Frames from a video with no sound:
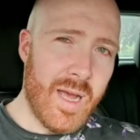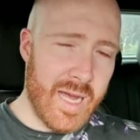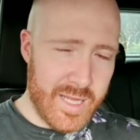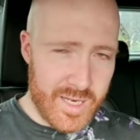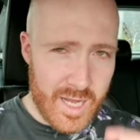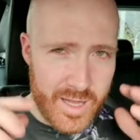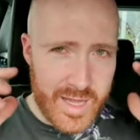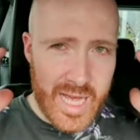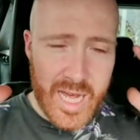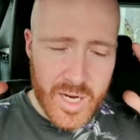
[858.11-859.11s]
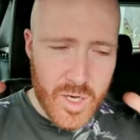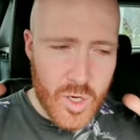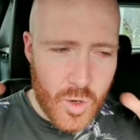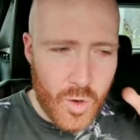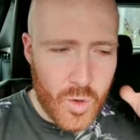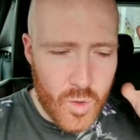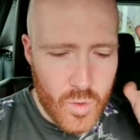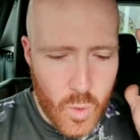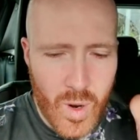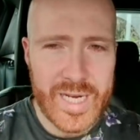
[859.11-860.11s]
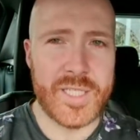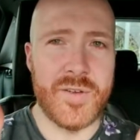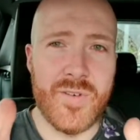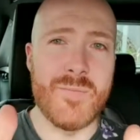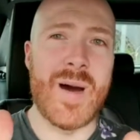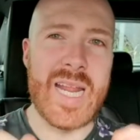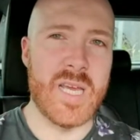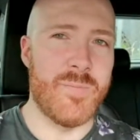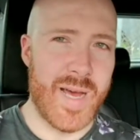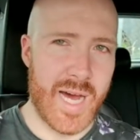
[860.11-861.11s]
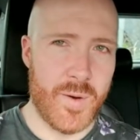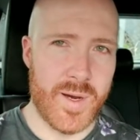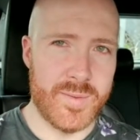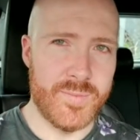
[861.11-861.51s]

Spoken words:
and their quest for money and power.